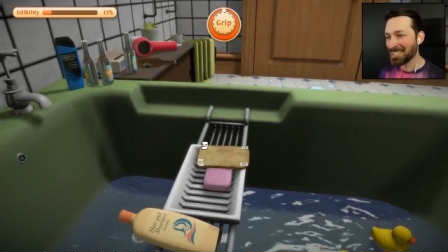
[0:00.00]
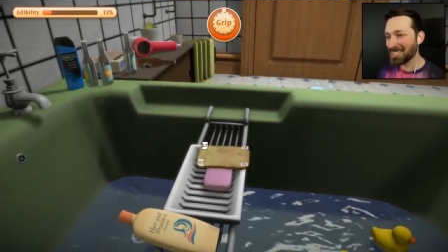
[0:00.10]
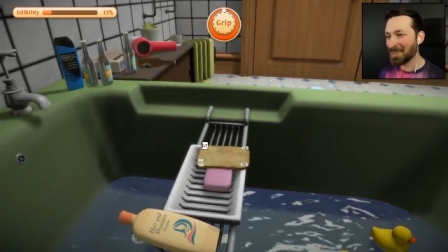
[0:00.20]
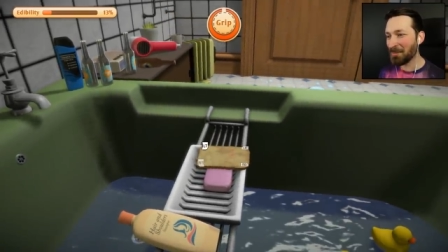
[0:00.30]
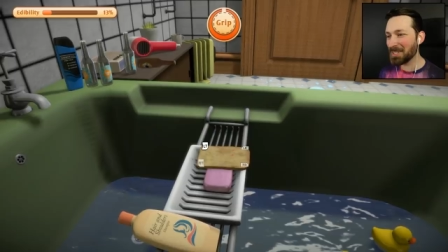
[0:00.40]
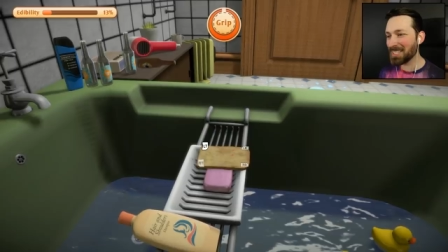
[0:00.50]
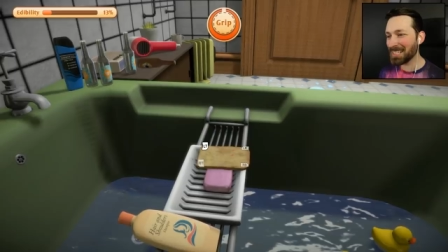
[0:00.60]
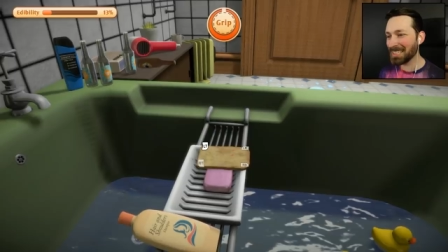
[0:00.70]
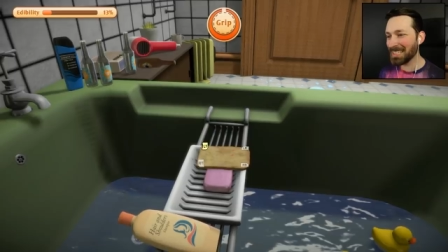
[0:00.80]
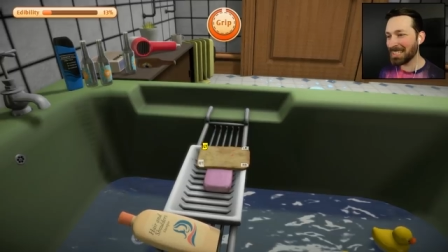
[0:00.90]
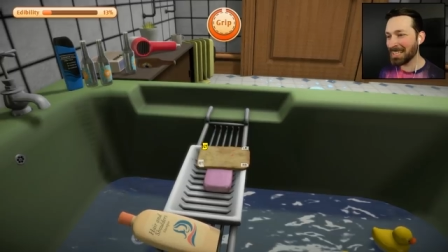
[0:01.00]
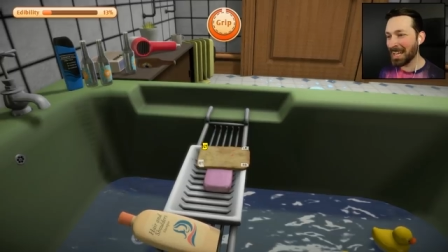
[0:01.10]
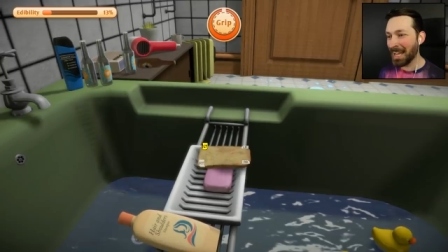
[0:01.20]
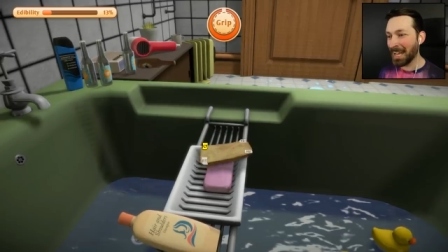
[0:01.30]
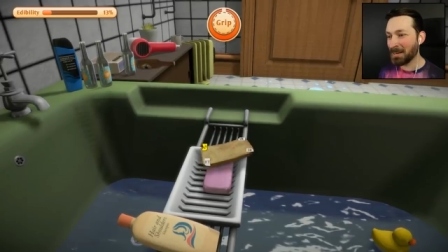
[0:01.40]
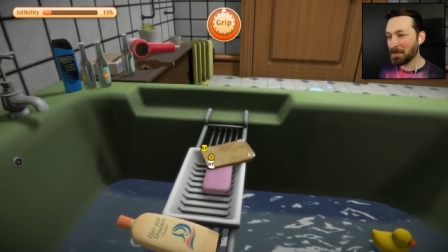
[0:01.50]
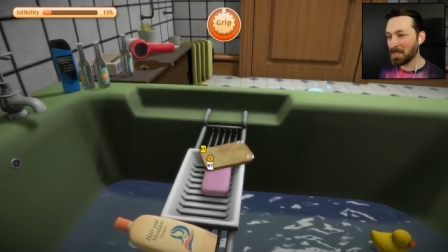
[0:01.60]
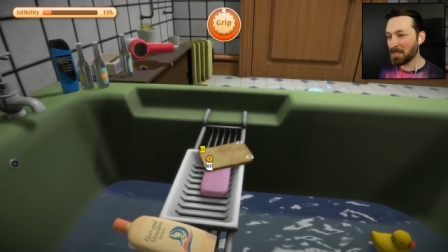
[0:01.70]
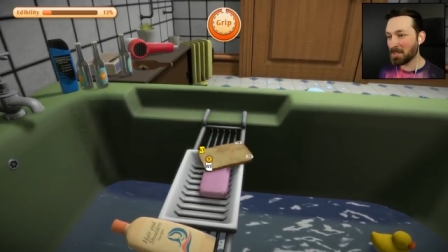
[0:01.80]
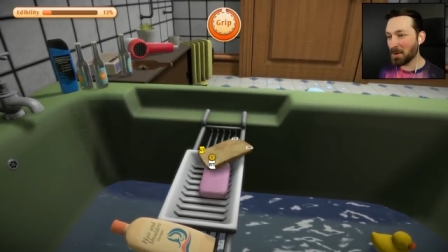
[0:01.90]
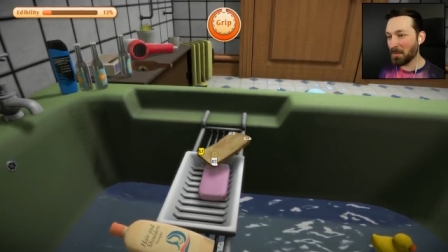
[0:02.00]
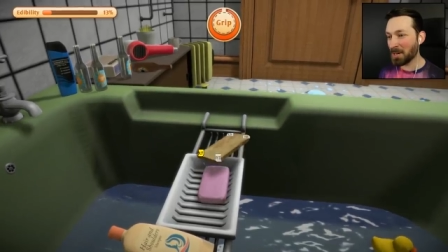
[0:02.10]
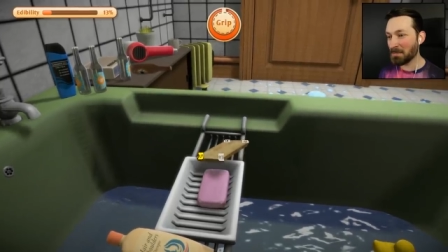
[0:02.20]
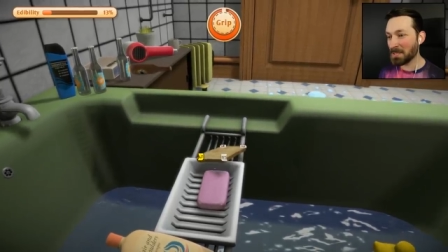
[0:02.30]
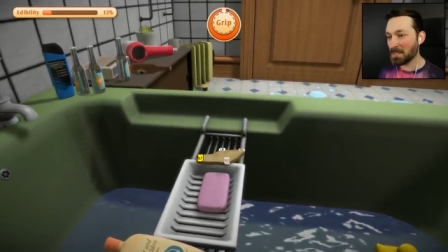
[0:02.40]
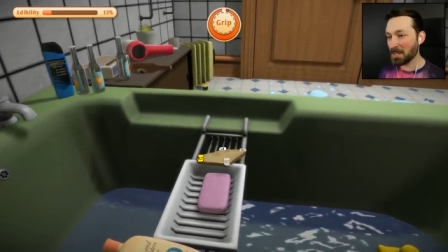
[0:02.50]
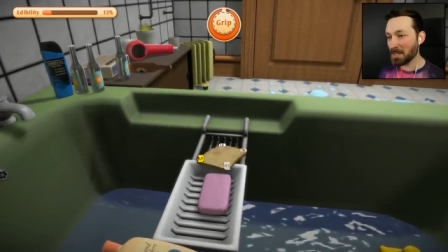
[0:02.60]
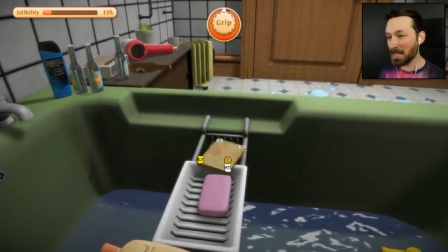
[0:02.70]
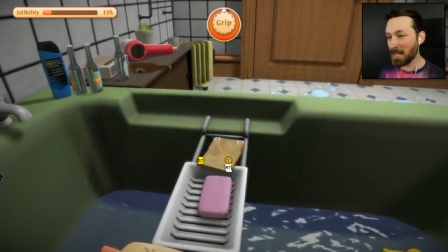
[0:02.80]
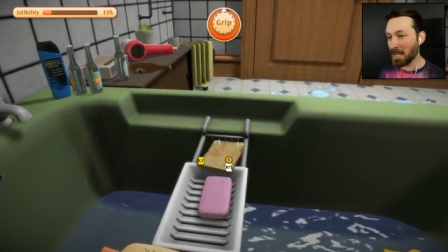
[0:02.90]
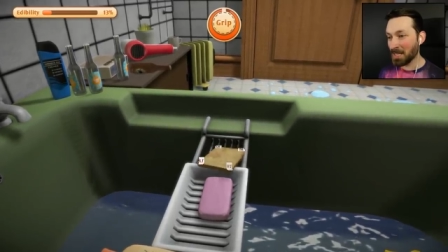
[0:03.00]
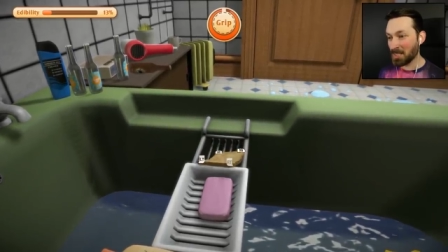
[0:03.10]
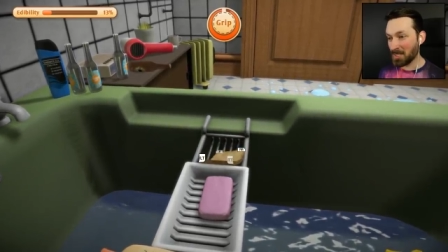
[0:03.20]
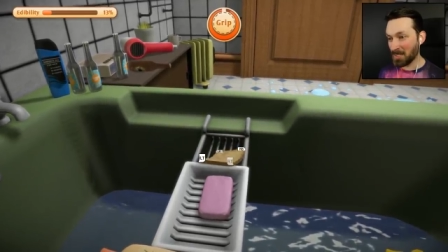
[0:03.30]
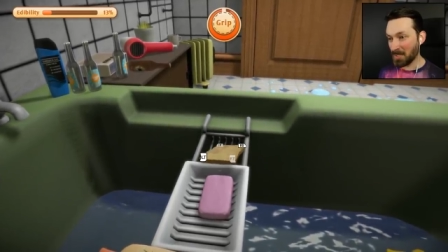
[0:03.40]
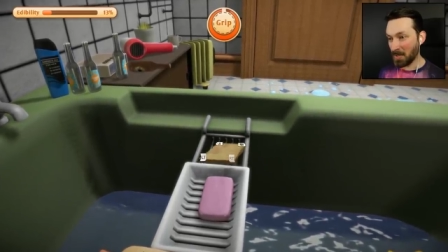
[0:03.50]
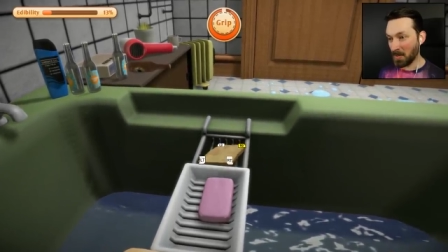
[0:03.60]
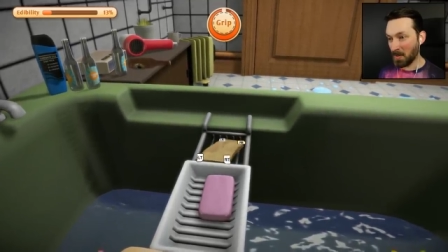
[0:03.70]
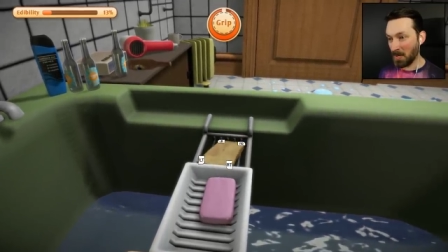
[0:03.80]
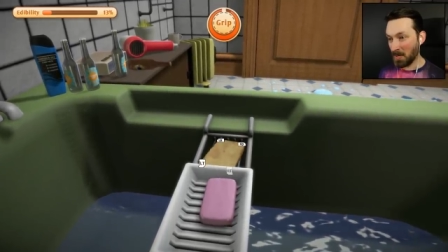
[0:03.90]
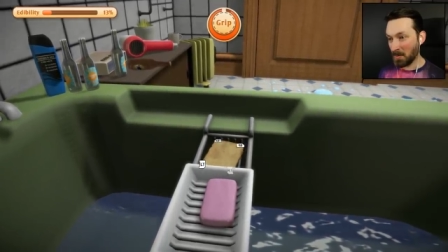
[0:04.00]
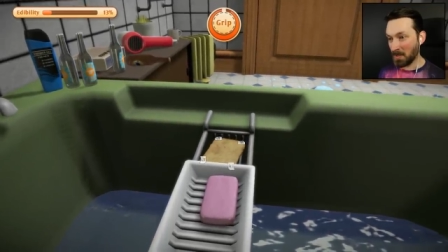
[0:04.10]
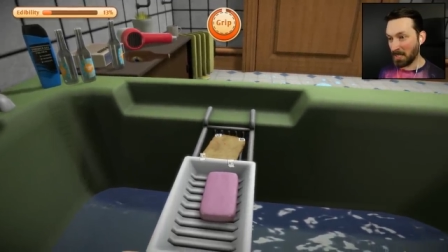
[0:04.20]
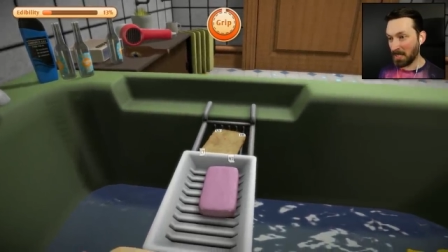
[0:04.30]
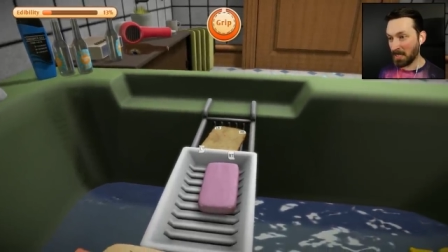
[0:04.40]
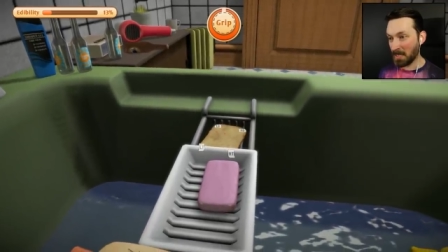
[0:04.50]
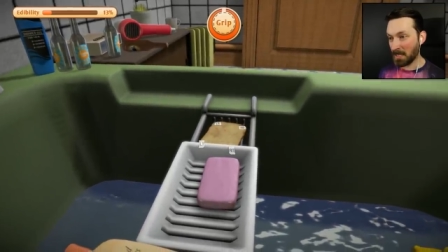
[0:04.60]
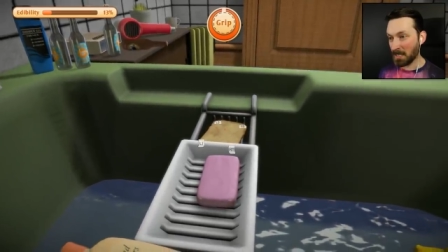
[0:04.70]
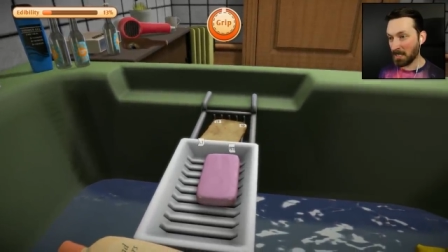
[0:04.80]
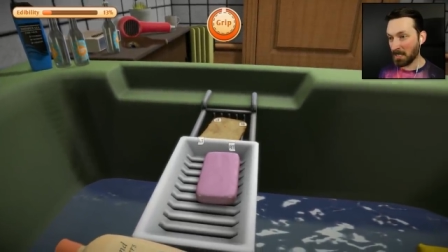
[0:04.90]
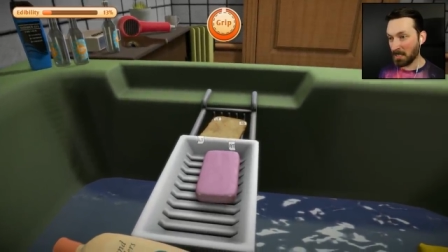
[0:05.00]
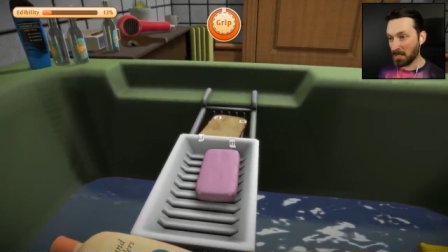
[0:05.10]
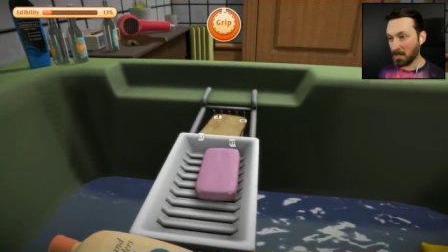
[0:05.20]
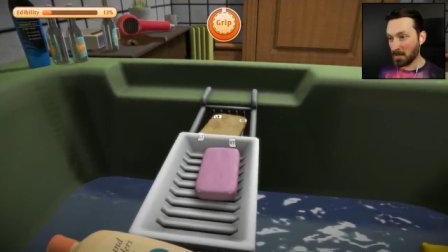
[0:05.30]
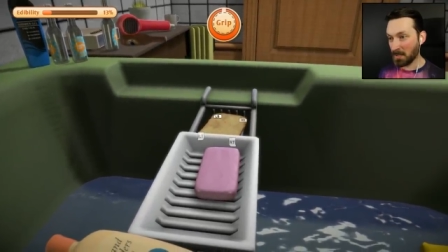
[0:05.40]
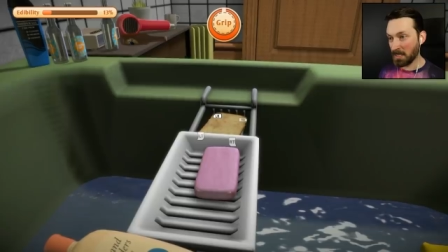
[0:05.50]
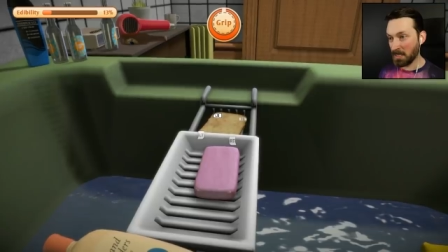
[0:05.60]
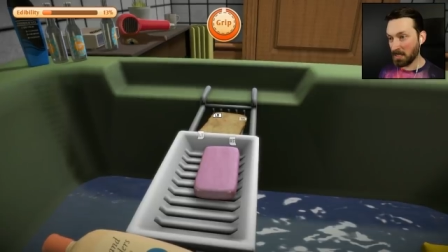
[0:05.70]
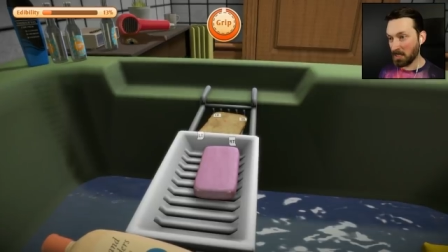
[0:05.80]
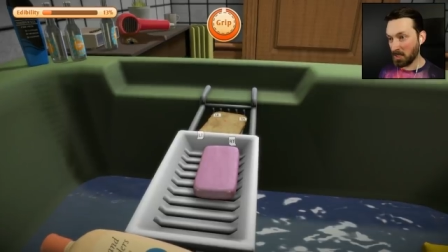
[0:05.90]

soap is clean, and we just don't want to be dirty, so we are going